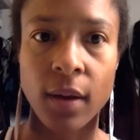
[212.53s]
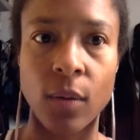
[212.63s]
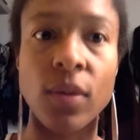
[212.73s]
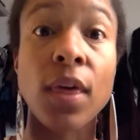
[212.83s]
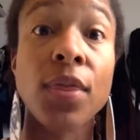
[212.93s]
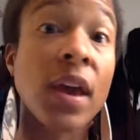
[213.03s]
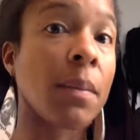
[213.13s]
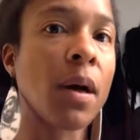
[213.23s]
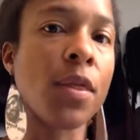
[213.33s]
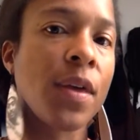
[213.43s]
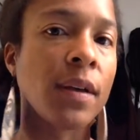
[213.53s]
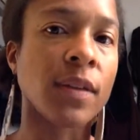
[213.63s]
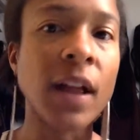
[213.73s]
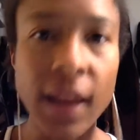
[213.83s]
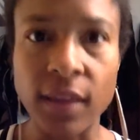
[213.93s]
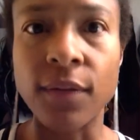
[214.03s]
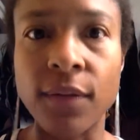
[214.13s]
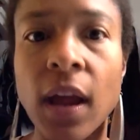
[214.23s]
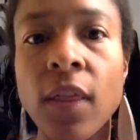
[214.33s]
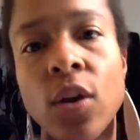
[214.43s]
when they think about things
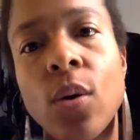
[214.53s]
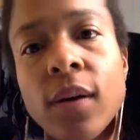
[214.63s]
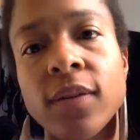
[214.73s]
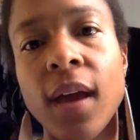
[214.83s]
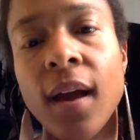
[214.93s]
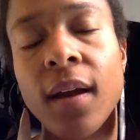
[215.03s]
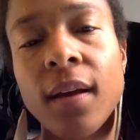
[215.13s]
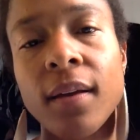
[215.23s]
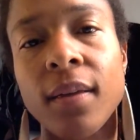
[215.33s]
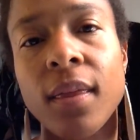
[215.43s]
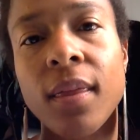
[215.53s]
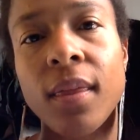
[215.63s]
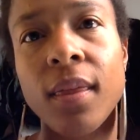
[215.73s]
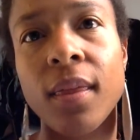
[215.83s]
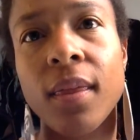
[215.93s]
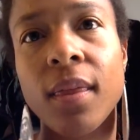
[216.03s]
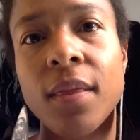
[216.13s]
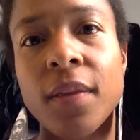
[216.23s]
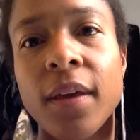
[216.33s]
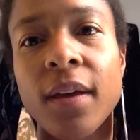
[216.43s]
collectively in the USA,
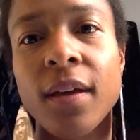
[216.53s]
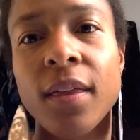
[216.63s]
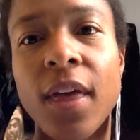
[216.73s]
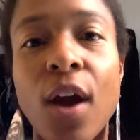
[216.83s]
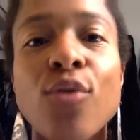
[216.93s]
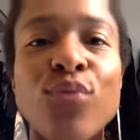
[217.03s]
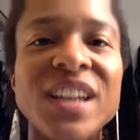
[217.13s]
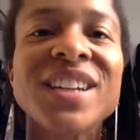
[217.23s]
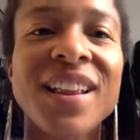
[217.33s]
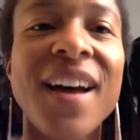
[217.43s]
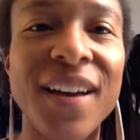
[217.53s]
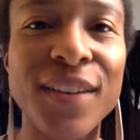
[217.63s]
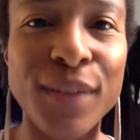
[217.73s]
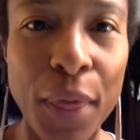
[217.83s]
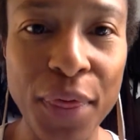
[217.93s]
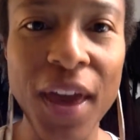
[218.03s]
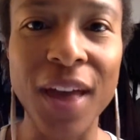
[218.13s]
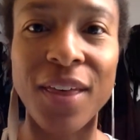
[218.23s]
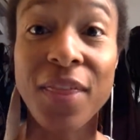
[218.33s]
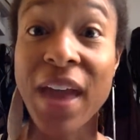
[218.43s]
they are racialized to
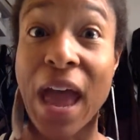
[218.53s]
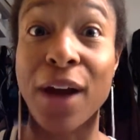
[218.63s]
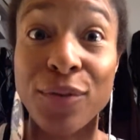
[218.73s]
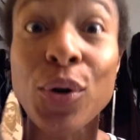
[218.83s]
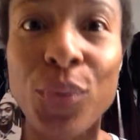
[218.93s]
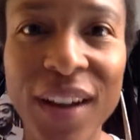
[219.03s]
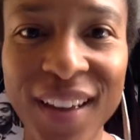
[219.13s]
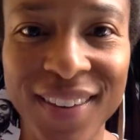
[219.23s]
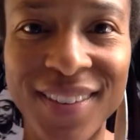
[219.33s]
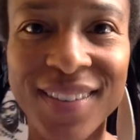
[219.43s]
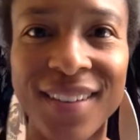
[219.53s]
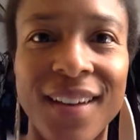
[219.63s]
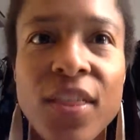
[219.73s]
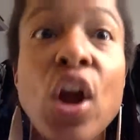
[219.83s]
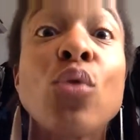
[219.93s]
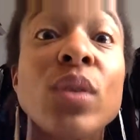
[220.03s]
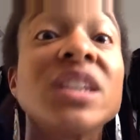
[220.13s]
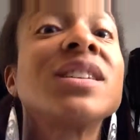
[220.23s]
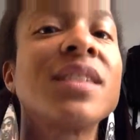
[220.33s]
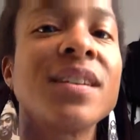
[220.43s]
think that they have no race. They are
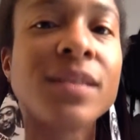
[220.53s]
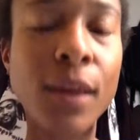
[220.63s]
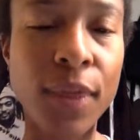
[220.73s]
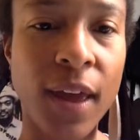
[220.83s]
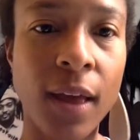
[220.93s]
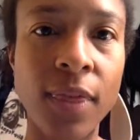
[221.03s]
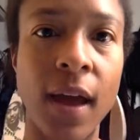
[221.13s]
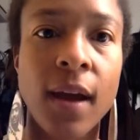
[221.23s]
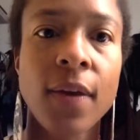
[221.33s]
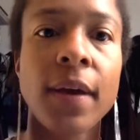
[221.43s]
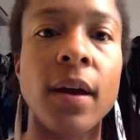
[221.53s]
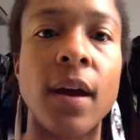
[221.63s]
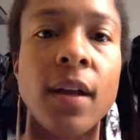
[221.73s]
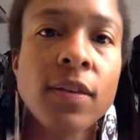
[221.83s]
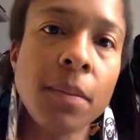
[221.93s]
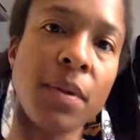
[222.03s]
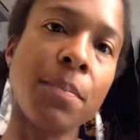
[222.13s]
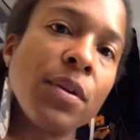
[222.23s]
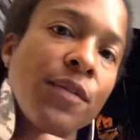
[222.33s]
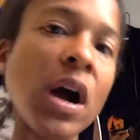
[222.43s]
racialized to think that it's the
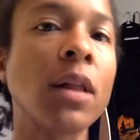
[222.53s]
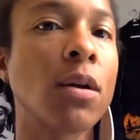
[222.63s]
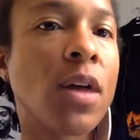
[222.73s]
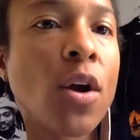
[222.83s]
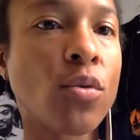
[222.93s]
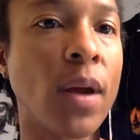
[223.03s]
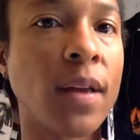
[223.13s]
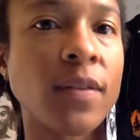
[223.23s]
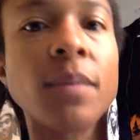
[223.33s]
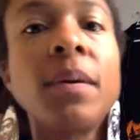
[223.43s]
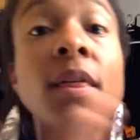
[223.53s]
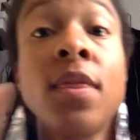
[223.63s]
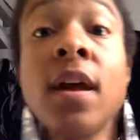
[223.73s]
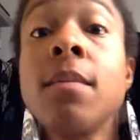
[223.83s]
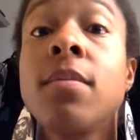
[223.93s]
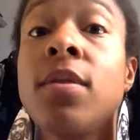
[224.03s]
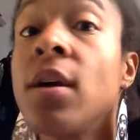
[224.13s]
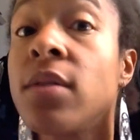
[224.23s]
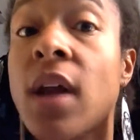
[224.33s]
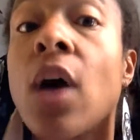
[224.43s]
people of color that are raced, but
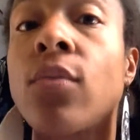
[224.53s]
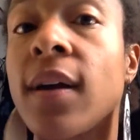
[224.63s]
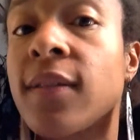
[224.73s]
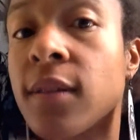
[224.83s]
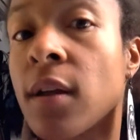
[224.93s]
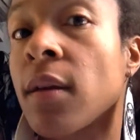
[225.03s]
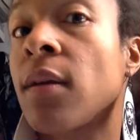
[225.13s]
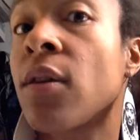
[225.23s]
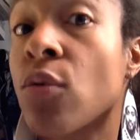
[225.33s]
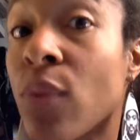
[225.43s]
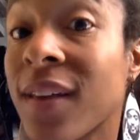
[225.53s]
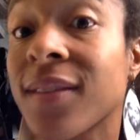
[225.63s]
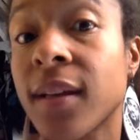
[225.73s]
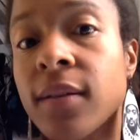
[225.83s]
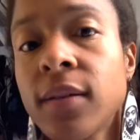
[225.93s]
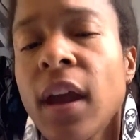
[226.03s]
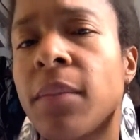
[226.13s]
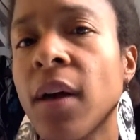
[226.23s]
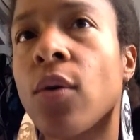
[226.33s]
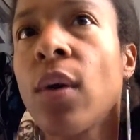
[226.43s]
they're not racist. They're raceless.
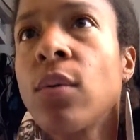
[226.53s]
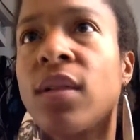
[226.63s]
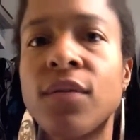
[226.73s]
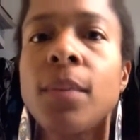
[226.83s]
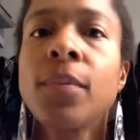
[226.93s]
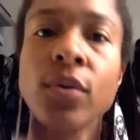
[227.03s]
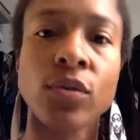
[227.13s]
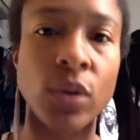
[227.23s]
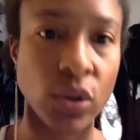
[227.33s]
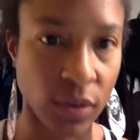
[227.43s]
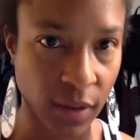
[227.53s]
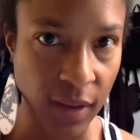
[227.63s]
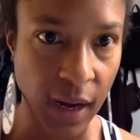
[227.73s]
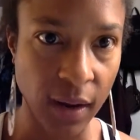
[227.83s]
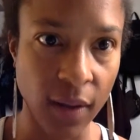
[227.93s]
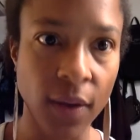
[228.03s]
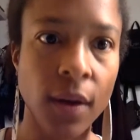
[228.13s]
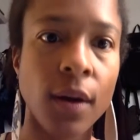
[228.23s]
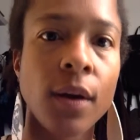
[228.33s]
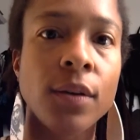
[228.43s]
And by the way, we live in a post-racial society,
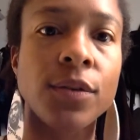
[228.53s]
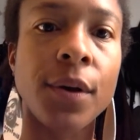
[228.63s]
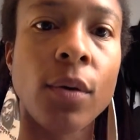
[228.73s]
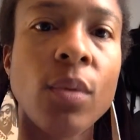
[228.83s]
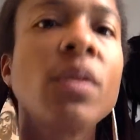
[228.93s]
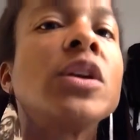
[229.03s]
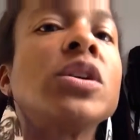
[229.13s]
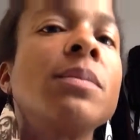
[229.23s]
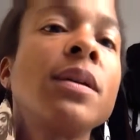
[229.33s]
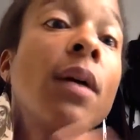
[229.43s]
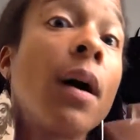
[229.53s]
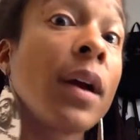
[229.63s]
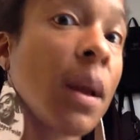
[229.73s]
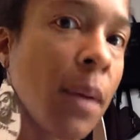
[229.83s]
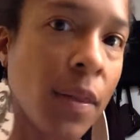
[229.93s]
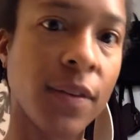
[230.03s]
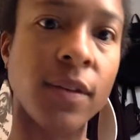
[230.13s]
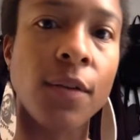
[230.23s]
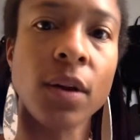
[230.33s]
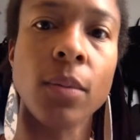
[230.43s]
so we really shouldn't be talking about this
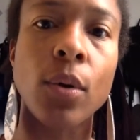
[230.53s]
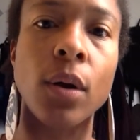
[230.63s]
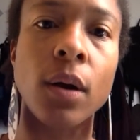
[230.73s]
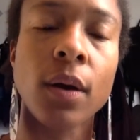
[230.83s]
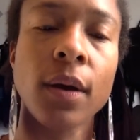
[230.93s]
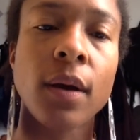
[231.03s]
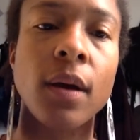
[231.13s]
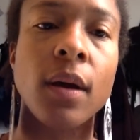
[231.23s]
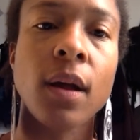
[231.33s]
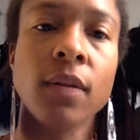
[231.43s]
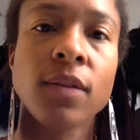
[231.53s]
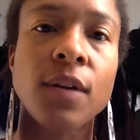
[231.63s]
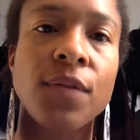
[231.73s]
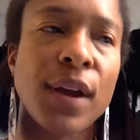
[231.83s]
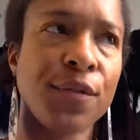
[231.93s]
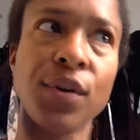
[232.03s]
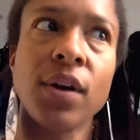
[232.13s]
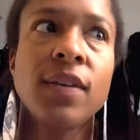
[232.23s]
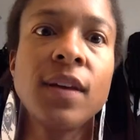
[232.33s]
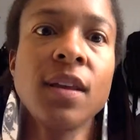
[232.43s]
stuff anymore. And stuff like
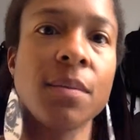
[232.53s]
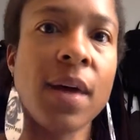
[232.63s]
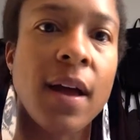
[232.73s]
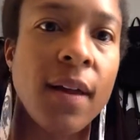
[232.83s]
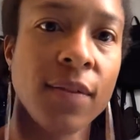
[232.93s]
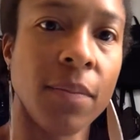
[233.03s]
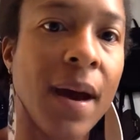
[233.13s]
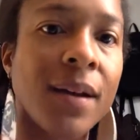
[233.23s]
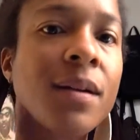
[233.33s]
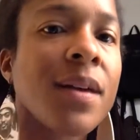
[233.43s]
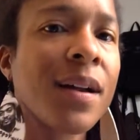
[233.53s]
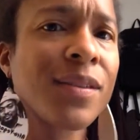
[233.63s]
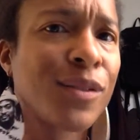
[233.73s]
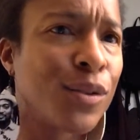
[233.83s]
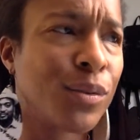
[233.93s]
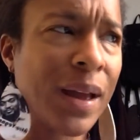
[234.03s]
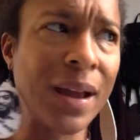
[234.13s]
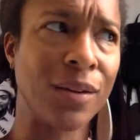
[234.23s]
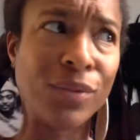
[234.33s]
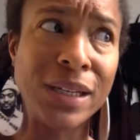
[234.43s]
Ferguson and the Black Lives Matter, that is too,
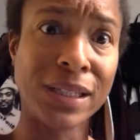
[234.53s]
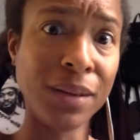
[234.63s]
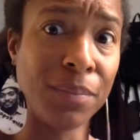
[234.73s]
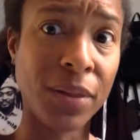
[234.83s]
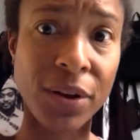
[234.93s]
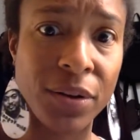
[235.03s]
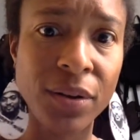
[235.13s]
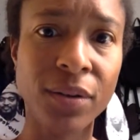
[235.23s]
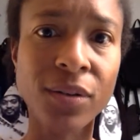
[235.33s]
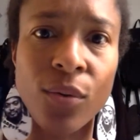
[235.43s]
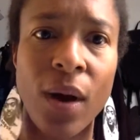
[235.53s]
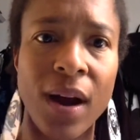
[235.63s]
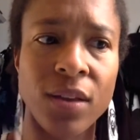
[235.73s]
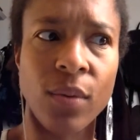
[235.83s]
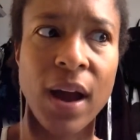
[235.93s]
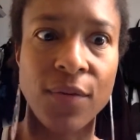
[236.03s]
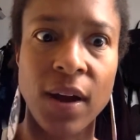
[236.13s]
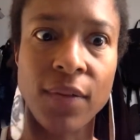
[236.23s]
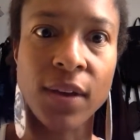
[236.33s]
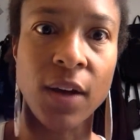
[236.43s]
like, racially political, so why do I have
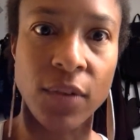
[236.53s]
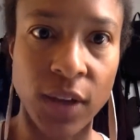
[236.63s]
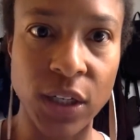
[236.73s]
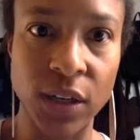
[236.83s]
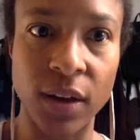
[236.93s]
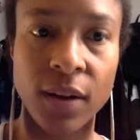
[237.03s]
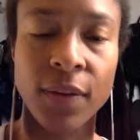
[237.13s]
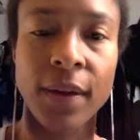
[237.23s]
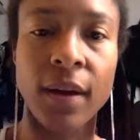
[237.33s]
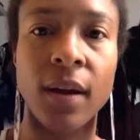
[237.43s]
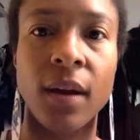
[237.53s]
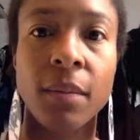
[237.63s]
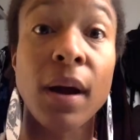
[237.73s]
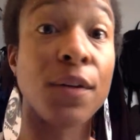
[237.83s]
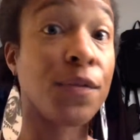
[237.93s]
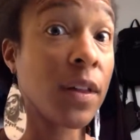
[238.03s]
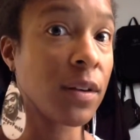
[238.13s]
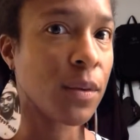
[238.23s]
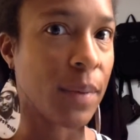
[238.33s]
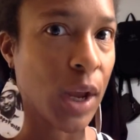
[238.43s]
to have this conversation? My
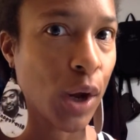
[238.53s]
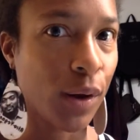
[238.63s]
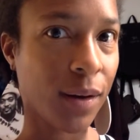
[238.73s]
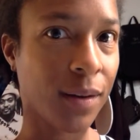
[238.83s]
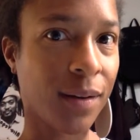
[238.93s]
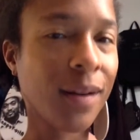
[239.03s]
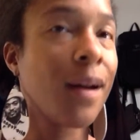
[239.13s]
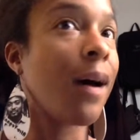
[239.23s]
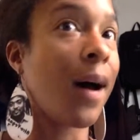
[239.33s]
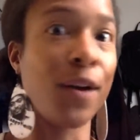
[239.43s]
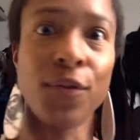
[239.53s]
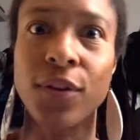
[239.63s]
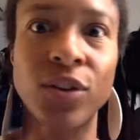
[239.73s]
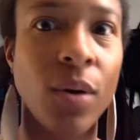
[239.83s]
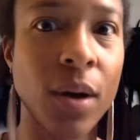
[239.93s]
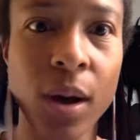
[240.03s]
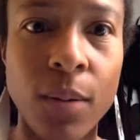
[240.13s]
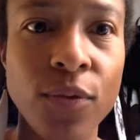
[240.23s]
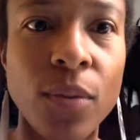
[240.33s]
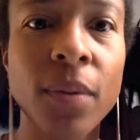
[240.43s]
feelings are being hurt. I feel so
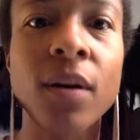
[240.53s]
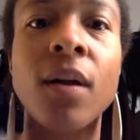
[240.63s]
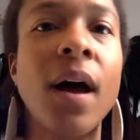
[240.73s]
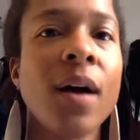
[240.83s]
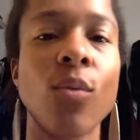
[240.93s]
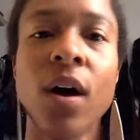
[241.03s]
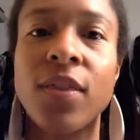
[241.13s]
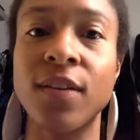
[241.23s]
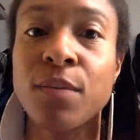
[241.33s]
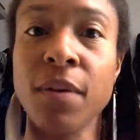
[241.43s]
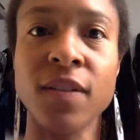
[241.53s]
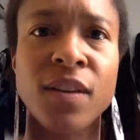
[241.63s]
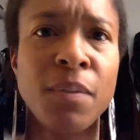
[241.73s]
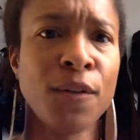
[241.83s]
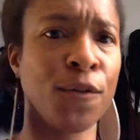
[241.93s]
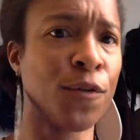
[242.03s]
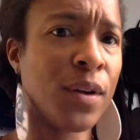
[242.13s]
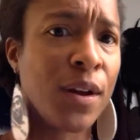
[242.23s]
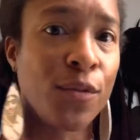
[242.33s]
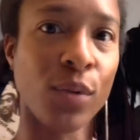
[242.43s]
uncomfortable. I want this space to be
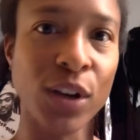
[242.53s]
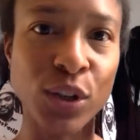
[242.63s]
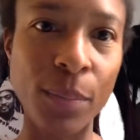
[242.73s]
free of racial